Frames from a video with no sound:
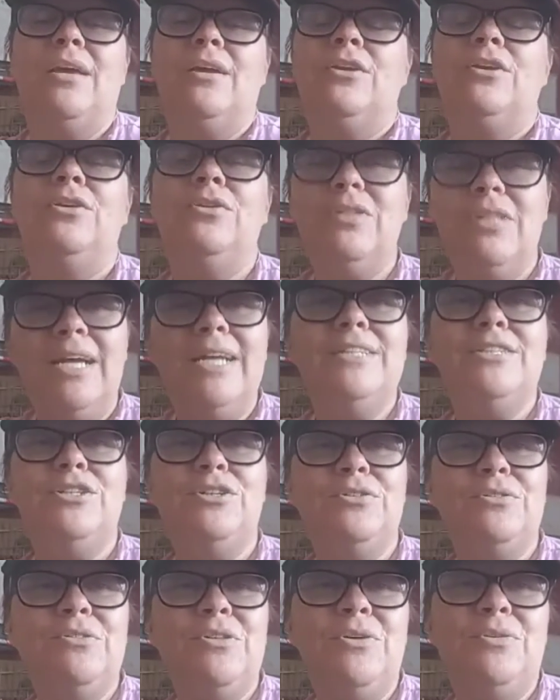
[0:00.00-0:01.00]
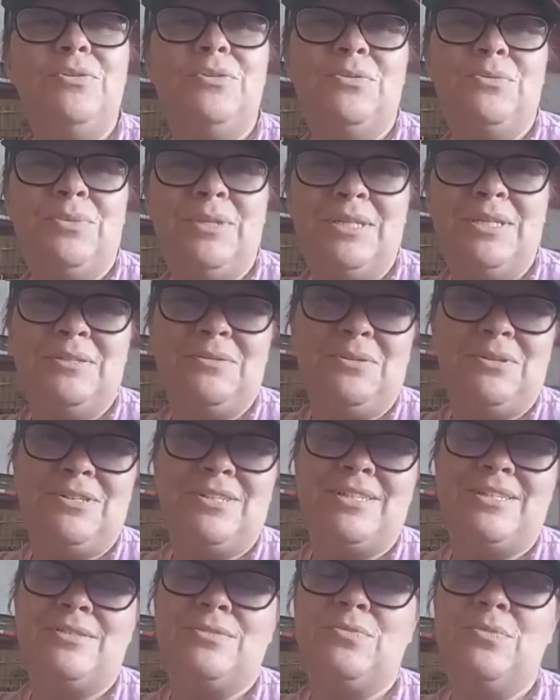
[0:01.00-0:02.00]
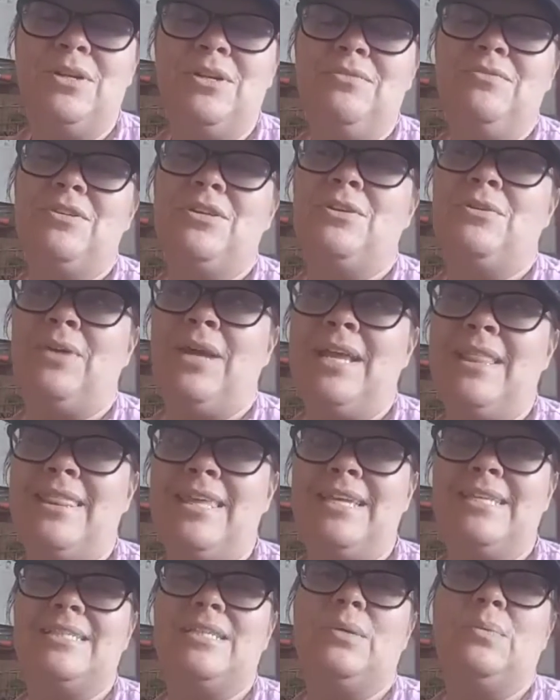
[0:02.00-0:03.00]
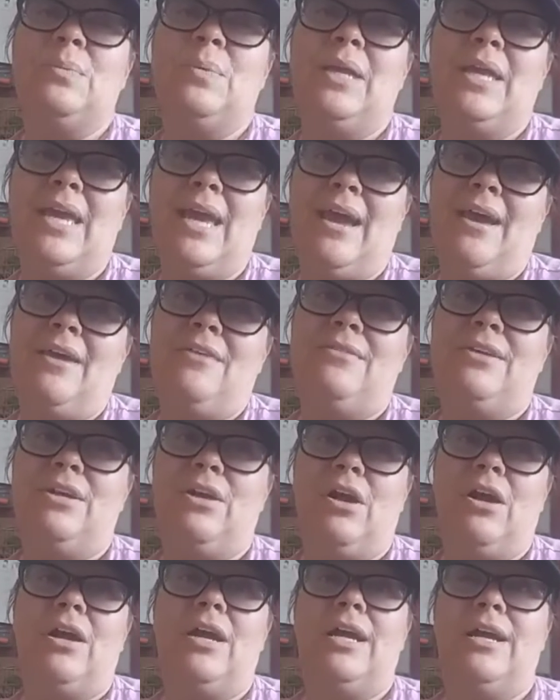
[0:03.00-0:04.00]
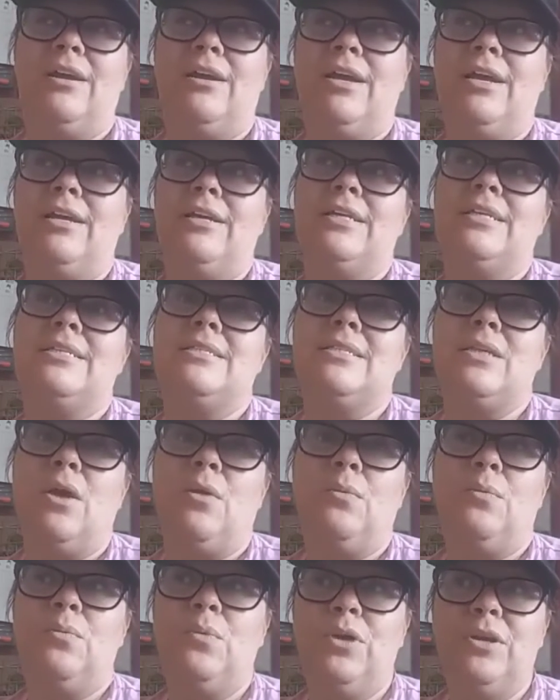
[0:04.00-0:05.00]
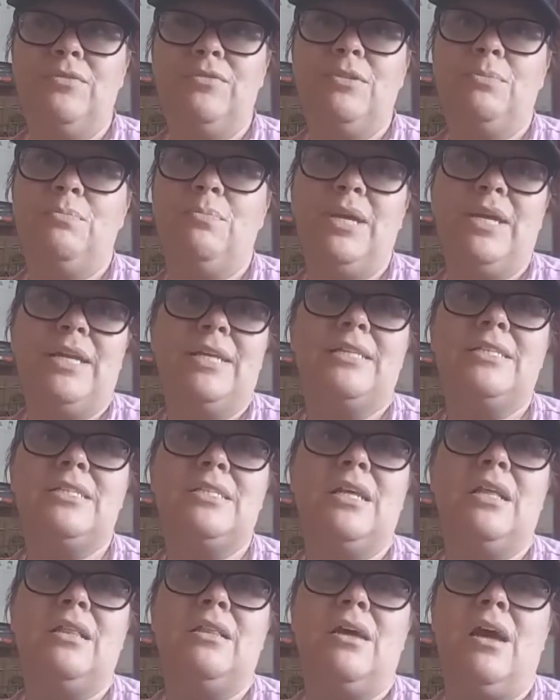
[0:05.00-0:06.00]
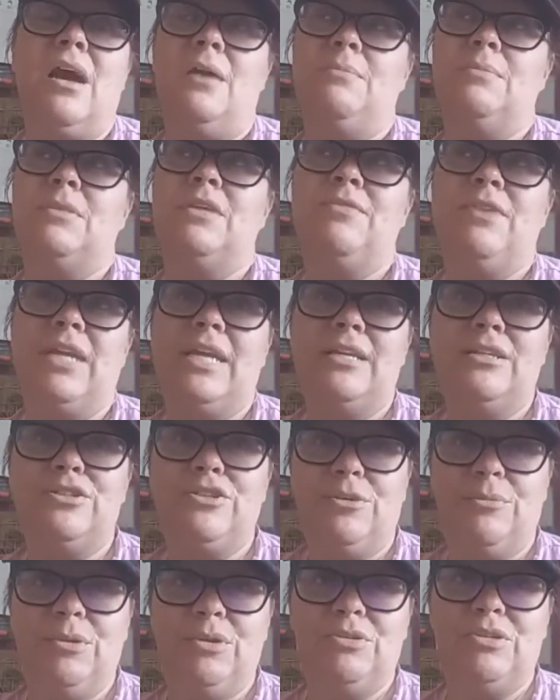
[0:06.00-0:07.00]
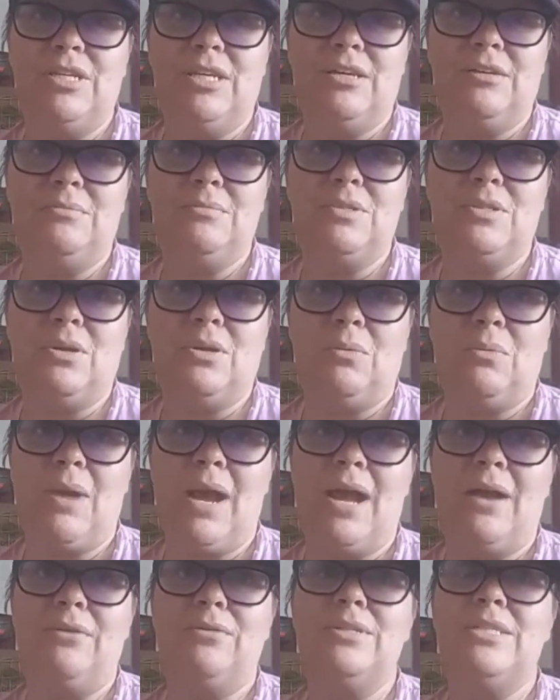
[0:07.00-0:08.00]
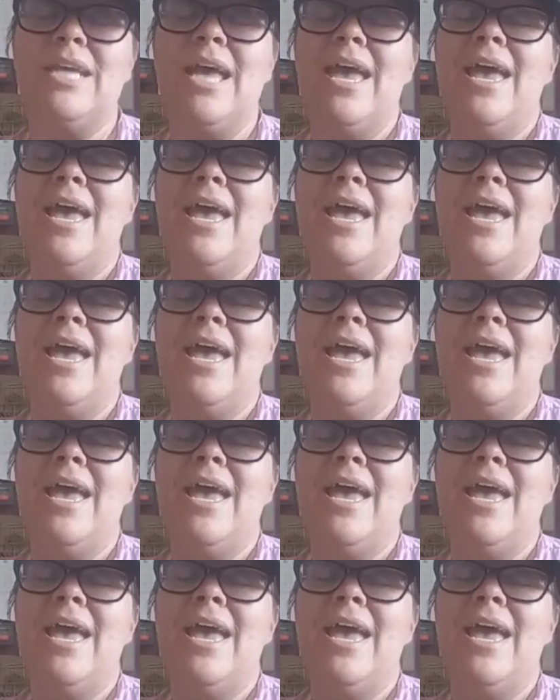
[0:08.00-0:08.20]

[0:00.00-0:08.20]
Utilize your local resources. One of the great things that we have in our area is one of the biggest living history museums around,